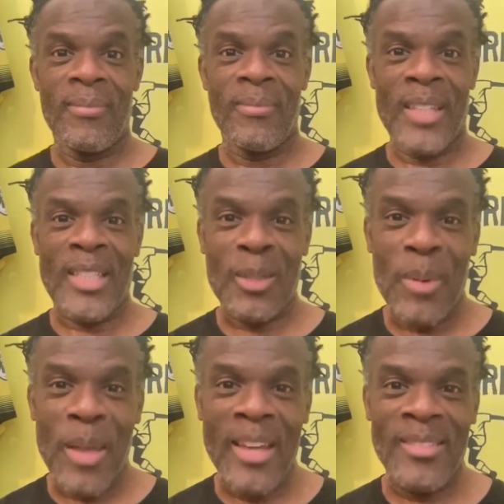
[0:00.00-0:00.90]
This has
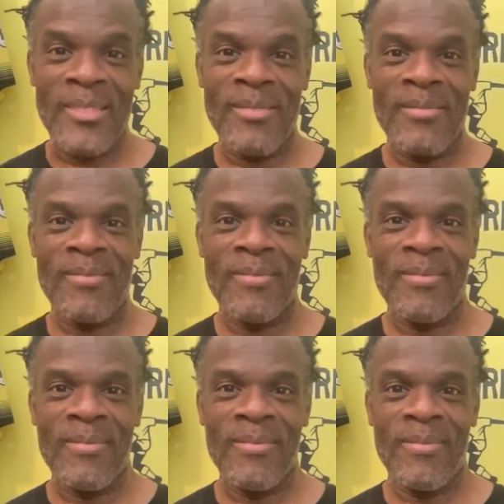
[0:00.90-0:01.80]
been
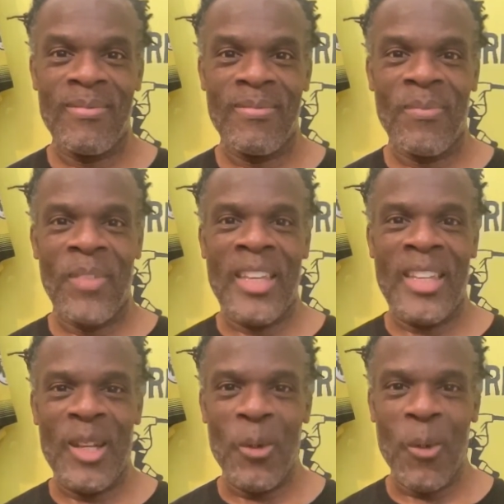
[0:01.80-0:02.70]

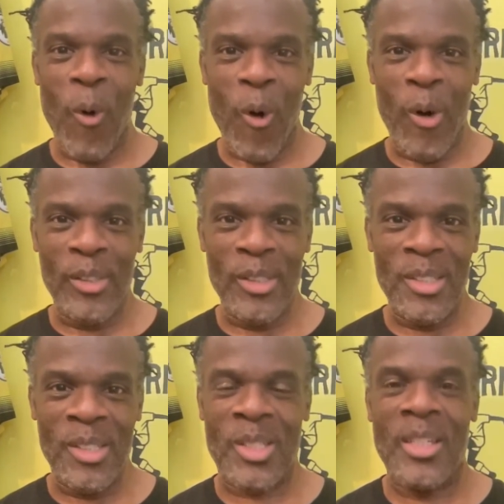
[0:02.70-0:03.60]
the
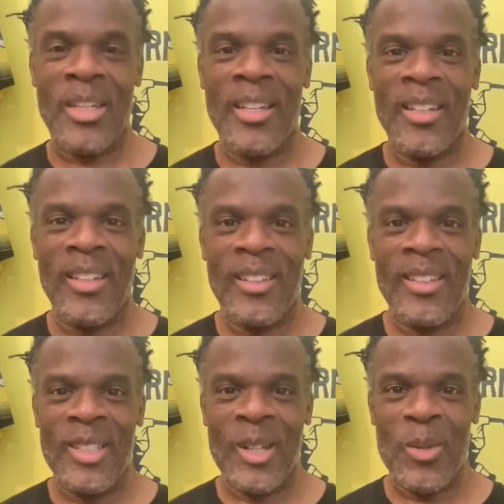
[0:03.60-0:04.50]
YouOrns
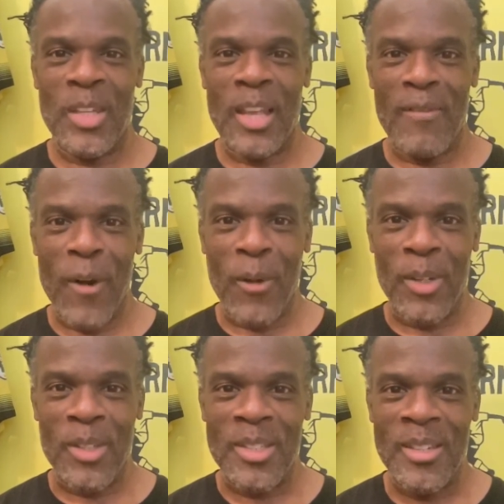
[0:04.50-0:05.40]
Tuesday
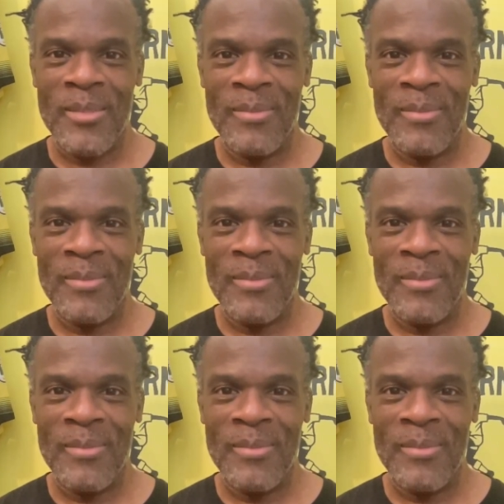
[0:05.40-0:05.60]
Focus.